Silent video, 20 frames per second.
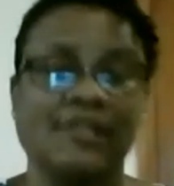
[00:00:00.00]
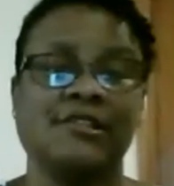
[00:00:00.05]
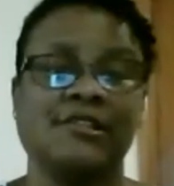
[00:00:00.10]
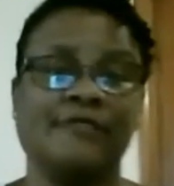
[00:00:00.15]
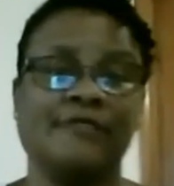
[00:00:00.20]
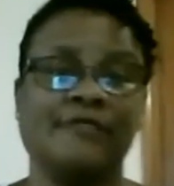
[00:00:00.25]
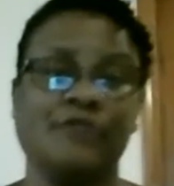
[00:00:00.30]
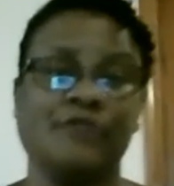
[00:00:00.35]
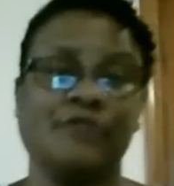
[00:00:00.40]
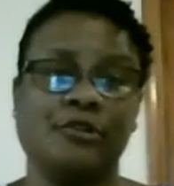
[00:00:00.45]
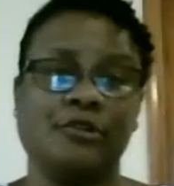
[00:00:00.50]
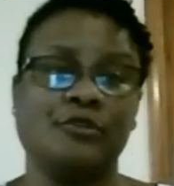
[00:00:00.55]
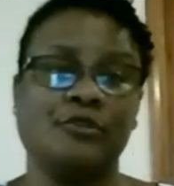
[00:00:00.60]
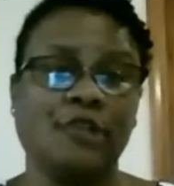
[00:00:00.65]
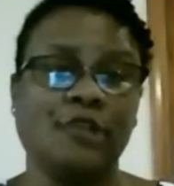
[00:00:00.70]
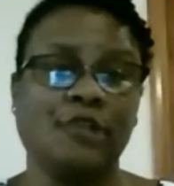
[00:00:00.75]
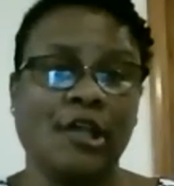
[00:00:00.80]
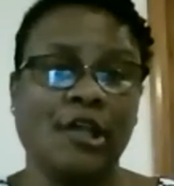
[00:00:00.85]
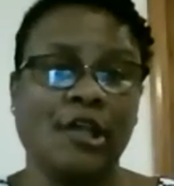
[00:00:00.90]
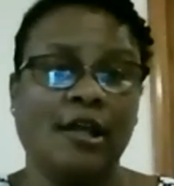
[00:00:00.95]
of food.
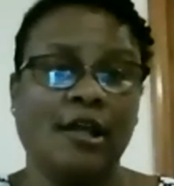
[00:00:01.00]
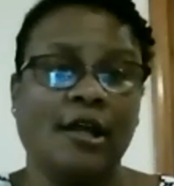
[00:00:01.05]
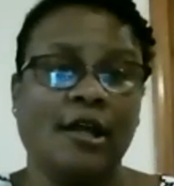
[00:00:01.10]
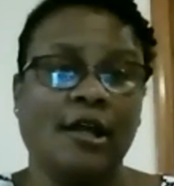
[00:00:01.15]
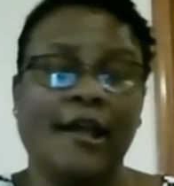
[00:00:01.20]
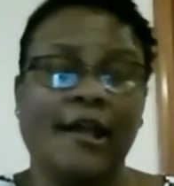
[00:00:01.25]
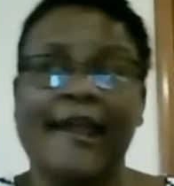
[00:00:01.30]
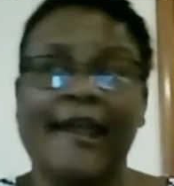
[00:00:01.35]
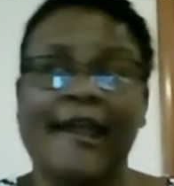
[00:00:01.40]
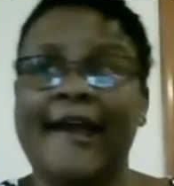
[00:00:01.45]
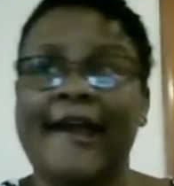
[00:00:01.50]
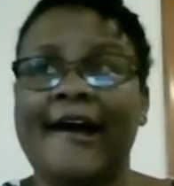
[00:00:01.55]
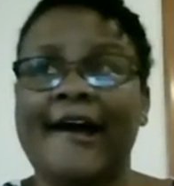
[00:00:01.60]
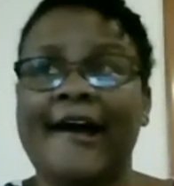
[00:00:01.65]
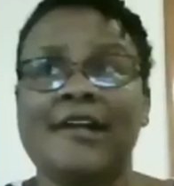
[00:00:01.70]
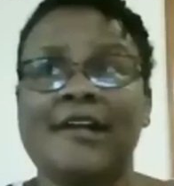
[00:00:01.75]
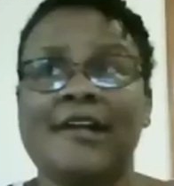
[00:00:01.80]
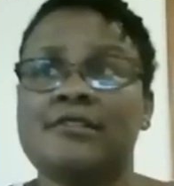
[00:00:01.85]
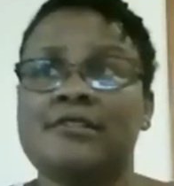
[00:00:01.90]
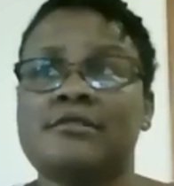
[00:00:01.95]
Mm-hmm.
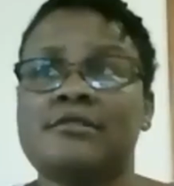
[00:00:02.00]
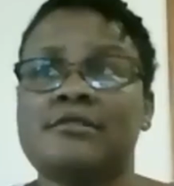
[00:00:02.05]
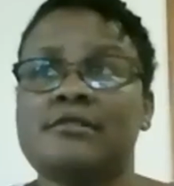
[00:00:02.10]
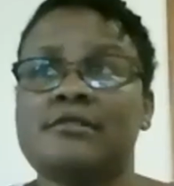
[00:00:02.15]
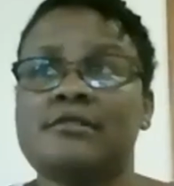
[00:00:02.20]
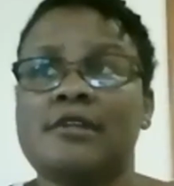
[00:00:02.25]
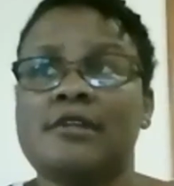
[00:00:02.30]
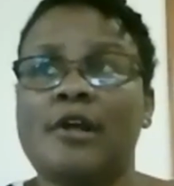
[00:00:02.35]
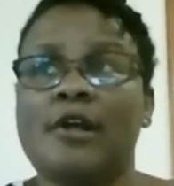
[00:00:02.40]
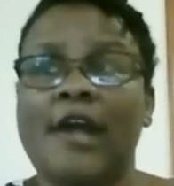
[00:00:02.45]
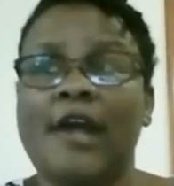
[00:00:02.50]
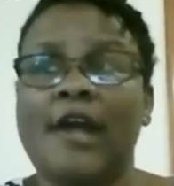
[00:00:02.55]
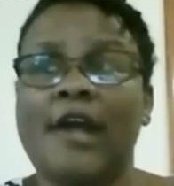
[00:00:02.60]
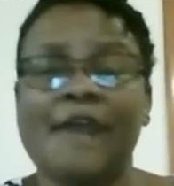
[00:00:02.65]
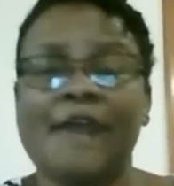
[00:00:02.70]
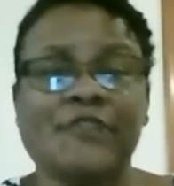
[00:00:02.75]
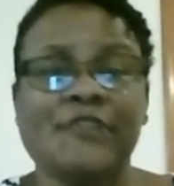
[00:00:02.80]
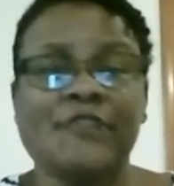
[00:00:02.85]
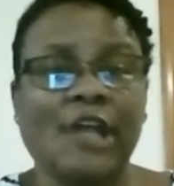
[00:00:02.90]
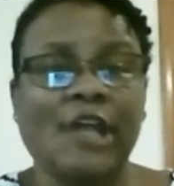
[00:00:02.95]
And
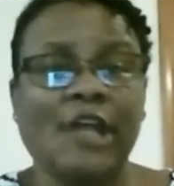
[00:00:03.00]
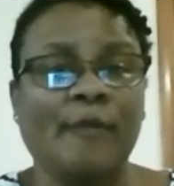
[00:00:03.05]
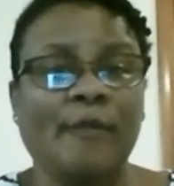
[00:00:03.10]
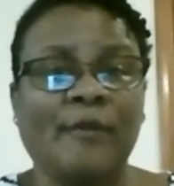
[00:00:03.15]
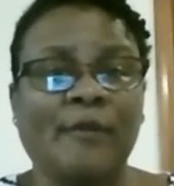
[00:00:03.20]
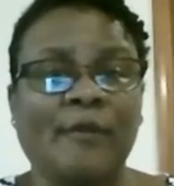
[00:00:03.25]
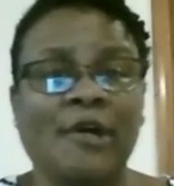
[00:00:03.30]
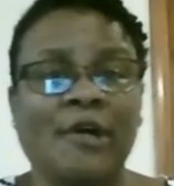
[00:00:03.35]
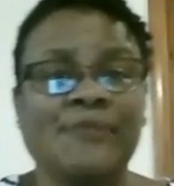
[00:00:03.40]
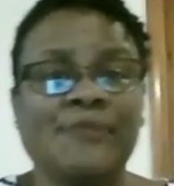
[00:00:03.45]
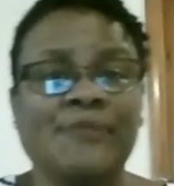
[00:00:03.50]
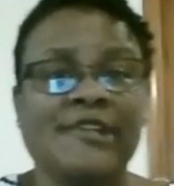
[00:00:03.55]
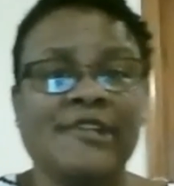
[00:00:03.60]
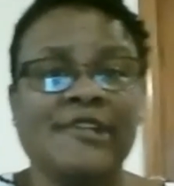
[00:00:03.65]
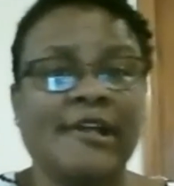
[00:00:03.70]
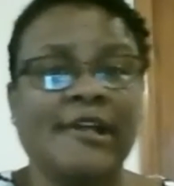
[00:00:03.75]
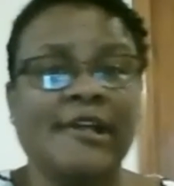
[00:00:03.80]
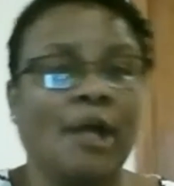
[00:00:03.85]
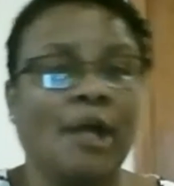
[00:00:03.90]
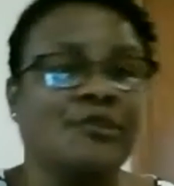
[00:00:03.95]
after that, my mom
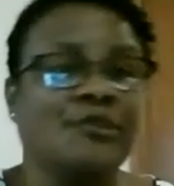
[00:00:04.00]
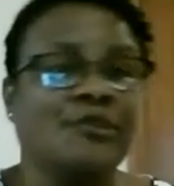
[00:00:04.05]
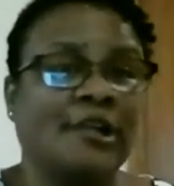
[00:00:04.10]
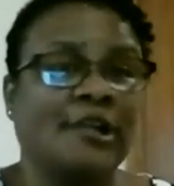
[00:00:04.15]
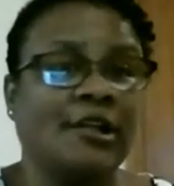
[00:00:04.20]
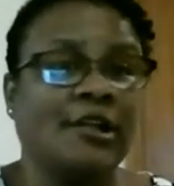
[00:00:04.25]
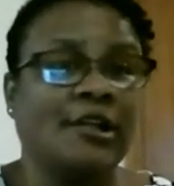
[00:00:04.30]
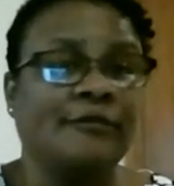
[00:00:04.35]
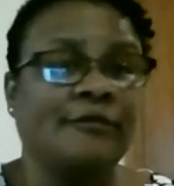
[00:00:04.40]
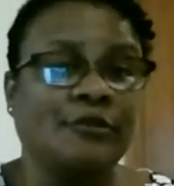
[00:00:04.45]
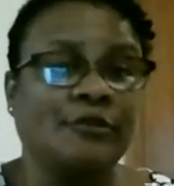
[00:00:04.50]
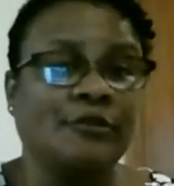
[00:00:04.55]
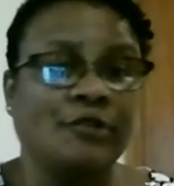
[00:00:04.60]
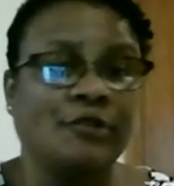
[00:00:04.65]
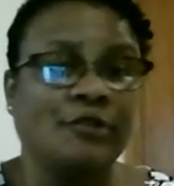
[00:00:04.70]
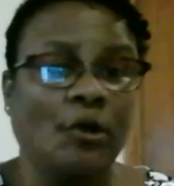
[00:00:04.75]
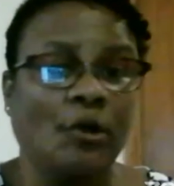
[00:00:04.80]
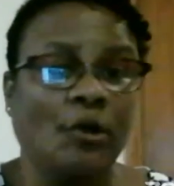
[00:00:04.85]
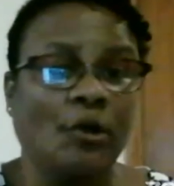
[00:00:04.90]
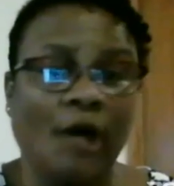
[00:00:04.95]
said, I'm starting a
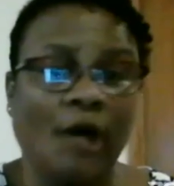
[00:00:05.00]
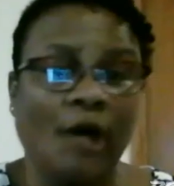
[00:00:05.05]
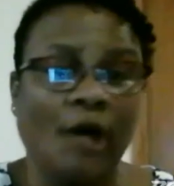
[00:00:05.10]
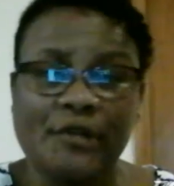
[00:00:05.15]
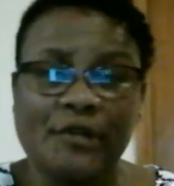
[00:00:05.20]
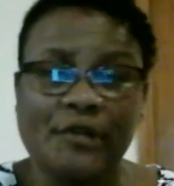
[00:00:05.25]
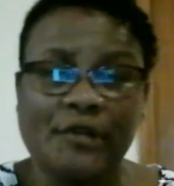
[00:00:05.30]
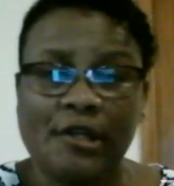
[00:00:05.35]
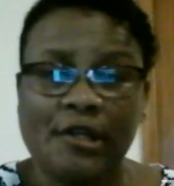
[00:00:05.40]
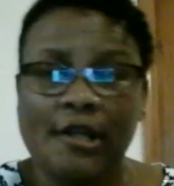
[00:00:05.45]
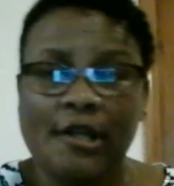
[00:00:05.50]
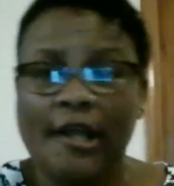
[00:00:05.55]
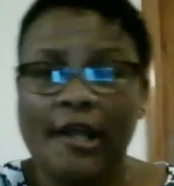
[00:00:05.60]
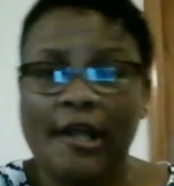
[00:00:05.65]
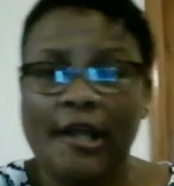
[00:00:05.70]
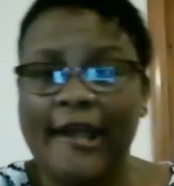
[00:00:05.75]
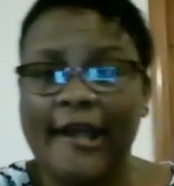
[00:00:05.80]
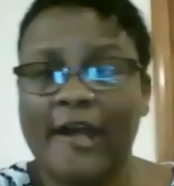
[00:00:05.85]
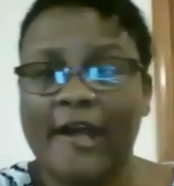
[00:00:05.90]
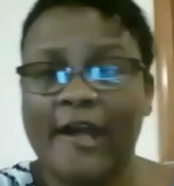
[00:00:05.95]
food co-op.
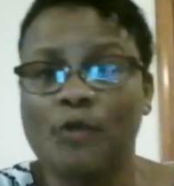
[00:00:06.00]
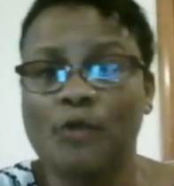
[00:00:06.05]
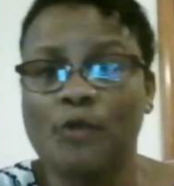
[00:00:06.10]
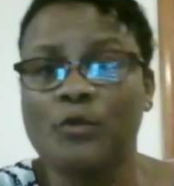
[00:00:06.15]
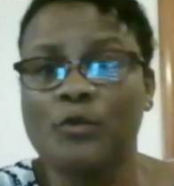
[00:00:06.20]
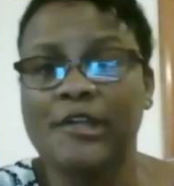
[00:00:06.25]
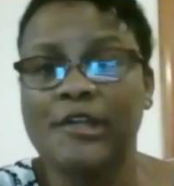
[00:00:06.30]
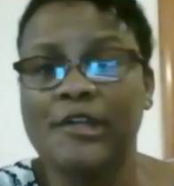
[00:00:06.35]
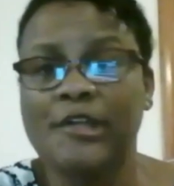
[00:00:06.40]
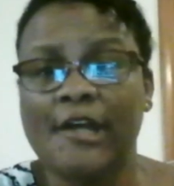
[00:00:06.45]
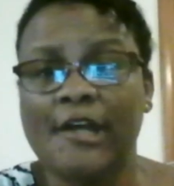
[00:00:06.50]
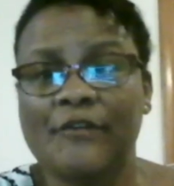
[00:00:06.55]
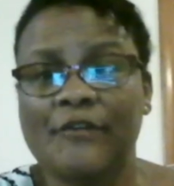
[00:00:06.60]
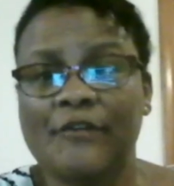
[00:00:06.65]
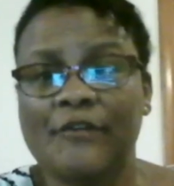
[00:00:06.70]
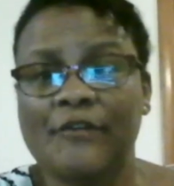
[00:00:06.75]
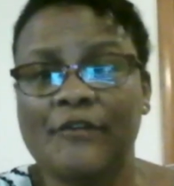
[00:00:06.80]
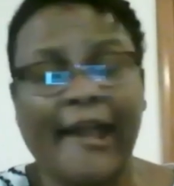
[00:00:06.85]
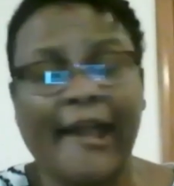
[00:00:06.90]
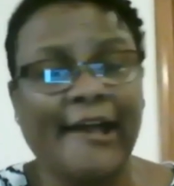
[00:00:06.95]
And we never
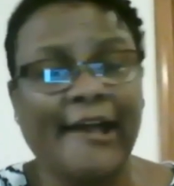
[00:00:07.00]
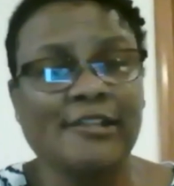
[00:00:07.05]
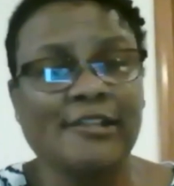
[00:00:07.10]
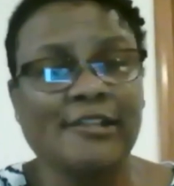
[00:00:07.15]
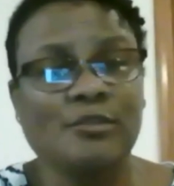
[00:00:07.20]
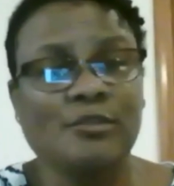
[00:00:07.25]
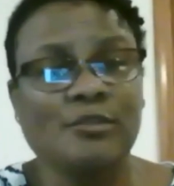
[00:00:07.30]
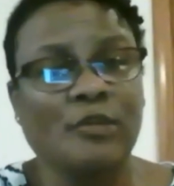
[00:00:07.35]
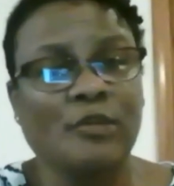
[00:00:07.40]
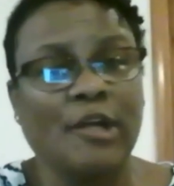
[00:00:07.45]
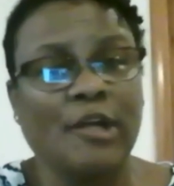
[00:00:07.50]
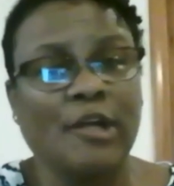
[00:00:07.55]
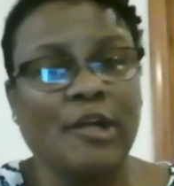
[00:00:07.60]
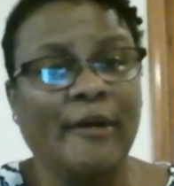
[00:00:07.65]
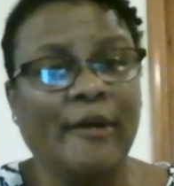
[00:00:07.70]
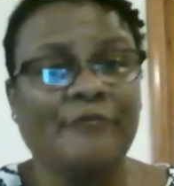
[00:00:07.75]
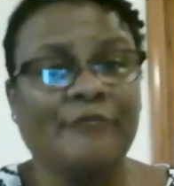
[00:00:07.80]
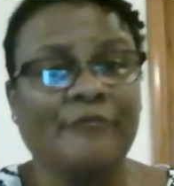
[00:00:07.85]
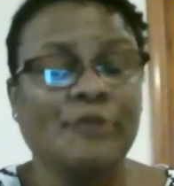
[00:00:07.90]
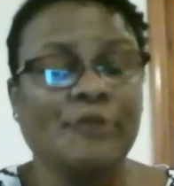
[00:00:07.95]
had to worry
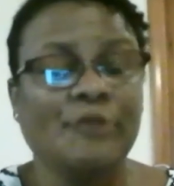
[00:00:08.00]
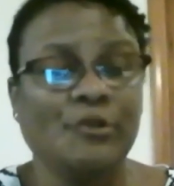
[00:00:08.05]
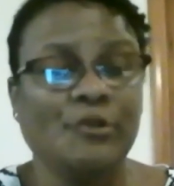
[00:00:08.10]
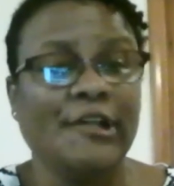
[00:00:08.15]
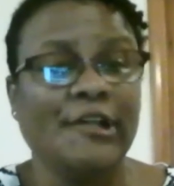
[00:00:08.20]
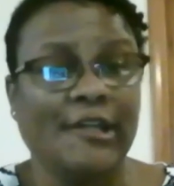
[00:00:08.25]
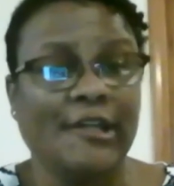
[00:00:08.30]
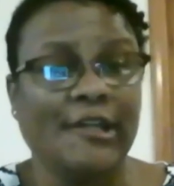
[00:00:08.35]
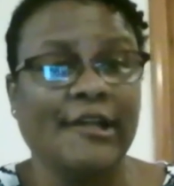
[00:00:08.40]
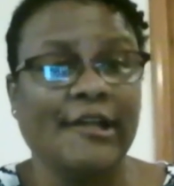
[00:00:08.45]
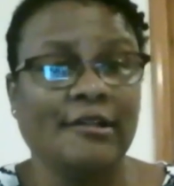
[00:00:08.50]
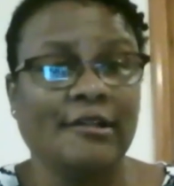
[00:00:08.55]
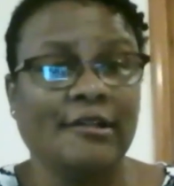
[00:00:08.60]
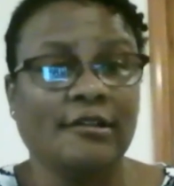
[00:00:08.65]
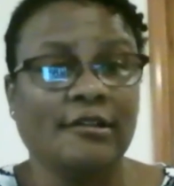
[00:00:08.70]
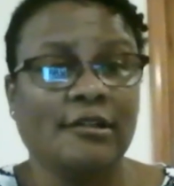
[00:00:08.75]
about food again.